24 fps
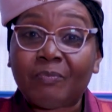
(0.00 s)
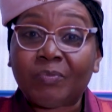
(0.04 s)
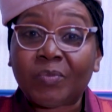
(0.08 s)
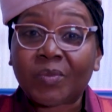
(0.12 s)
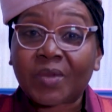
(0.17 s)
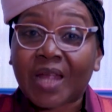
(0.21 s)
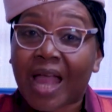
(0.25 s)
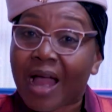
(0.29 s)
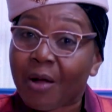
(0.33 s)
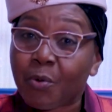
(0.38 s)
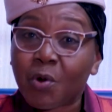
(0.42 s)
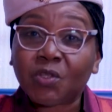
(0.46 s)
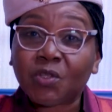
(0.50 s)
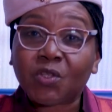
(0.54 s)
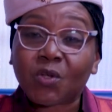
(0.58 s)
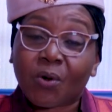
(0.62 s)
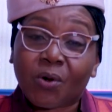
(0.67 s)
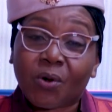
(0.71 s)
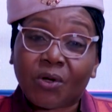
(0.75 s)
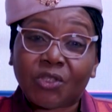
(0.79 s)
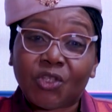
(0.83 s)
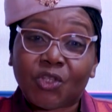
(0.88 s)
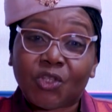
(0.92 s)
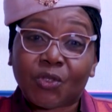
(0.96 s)
I want to
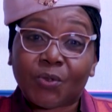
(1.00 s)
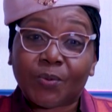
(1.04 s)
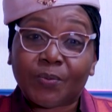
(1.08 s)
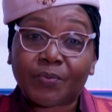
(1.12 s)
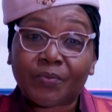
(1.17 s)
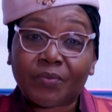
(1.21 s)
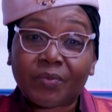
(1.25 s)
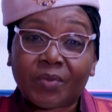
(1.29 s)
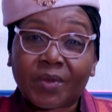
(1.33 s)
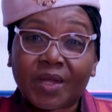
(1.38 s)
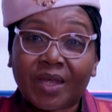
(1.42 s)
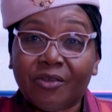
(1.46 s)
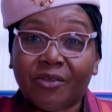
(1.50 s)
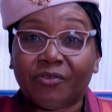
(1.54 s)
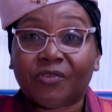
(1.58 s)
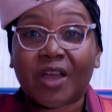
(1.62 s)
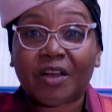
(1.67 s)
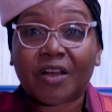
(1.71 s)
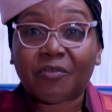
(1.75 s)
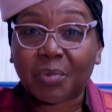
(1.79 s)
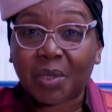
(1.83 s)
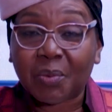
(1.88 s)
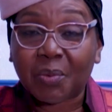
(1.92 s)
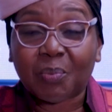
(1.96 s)
urge you, if you have
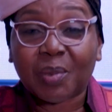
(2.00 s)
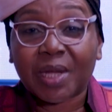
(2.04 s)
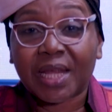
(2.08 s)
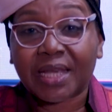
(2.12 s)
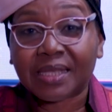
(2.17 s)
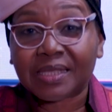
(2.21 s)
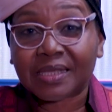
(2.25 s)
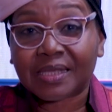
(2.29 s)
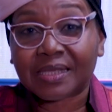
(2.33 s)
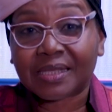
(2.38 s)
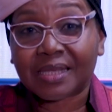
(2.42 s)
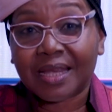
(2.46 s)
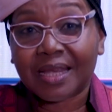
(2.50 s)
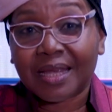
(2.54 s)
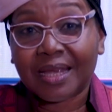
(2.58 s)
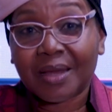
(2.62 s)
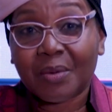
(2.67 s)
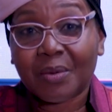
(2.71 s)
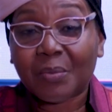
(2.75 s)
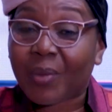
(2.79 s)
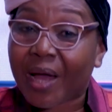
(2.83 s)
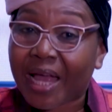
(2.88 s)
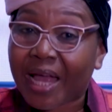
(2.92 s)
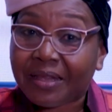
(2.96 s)
been blessed
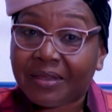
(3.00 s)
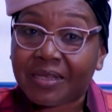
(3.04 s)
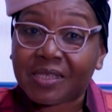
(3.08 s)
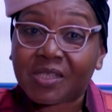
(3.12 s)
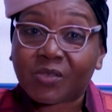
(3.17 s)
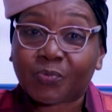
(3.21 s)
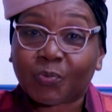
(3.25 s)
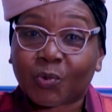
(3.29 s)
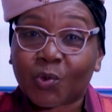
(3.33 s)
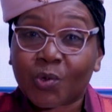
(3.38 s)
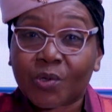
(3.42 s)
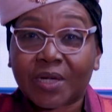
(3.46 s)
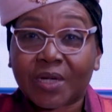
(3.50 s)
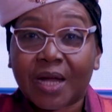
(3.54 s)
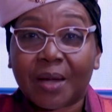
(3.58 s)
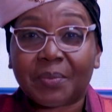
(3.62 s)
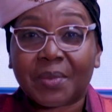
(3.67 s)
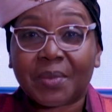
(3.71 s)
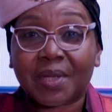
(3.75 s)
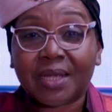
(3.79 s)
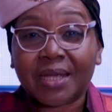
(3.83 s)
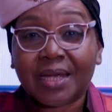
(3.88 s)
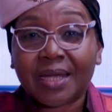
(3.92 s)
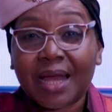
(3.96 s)
by this program
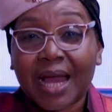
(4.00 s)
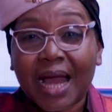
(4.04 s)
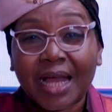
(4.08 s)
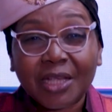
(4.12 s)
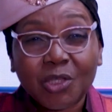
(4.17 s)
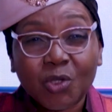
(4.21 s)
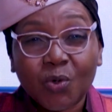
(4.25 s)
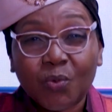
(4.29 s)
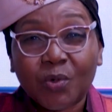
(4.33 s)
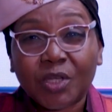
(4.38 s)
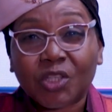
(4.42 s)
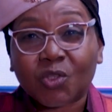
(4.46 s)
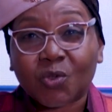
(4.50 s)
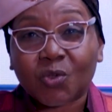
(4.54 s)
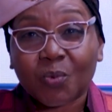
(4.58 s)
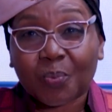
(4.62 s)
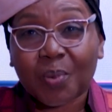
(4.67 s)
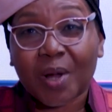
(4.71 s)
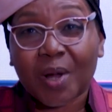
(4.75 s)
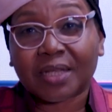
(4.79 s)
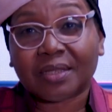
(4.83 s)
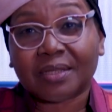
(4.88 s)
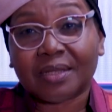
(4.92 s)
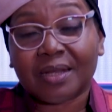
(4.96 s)
and you wish to
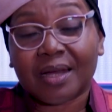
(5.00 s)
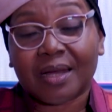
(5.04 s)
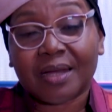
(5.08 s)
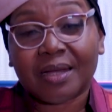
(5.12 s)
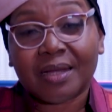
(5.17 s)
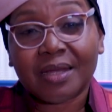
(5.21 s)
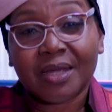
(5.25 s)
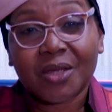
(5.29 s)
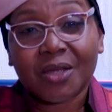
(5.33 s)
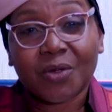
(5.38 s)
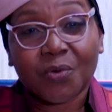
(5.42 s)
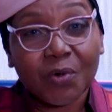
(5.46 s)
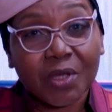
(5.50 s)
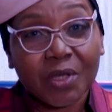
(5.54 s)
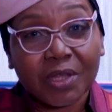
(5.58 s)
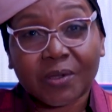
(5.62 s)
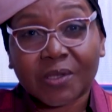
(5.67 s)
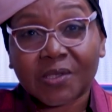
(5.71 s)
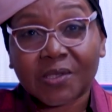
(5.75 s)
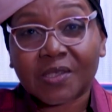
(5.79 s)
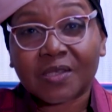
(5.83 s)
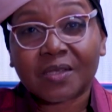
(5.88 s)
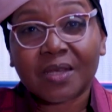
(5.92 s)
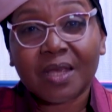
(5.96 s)
partner with
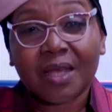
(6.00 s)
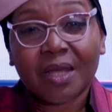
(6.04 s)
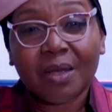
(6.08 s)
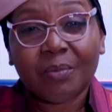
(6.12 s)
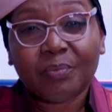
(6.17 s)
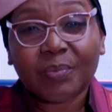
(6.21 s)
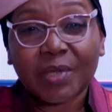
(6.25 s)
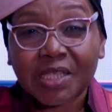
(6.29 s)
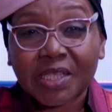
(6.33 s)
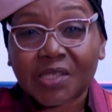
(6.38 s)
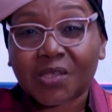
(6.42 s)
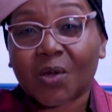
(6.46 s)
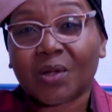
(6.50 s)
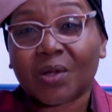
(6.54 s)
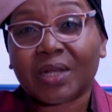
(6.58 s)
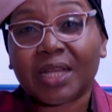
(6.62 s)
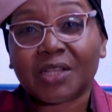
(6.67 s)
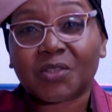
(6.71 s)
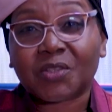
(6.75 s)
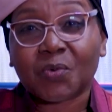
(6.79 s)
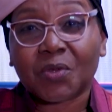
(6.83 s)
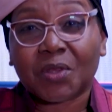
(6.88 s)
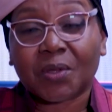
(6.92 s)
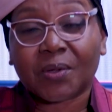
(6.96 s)
us, please connect
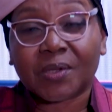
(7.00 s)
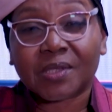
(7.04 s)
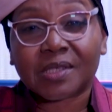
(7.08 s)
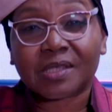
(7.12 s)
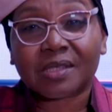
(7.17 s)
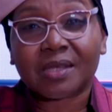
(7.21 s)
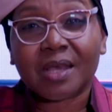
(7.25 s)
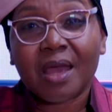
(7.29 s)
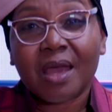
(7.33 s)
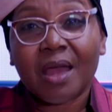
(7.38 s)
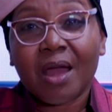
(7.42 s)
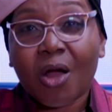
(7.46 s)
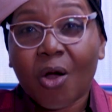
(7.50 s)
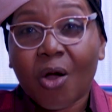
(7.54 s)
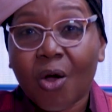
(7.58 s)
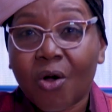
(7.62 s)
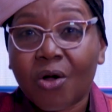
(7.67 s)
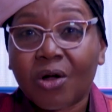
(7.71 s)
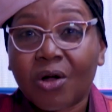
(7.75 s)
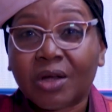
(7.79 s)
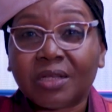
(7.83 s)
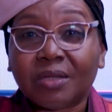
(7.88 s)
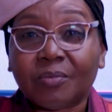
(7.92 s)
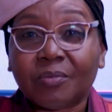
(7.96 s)
with us
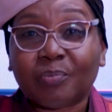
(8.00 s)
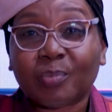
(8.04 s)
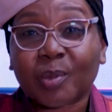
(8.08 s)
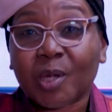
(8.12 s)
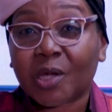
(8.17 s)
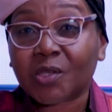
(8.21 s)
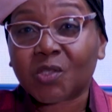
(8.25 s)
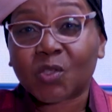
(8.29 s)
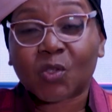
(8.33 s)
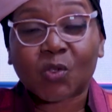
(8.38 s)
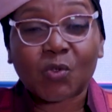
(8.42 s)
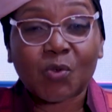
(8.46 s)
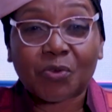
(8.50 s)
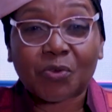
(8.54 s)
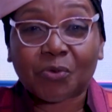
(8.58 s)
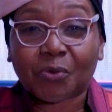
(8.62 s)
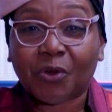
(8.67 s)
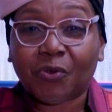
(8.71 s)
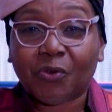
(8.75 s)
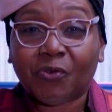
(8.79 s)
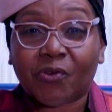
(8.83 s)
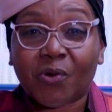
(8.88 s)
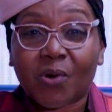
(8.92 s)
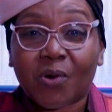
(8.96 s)
on
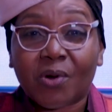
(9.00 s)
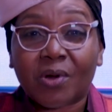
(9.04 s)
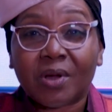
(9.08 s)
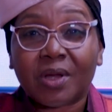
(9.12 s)
+234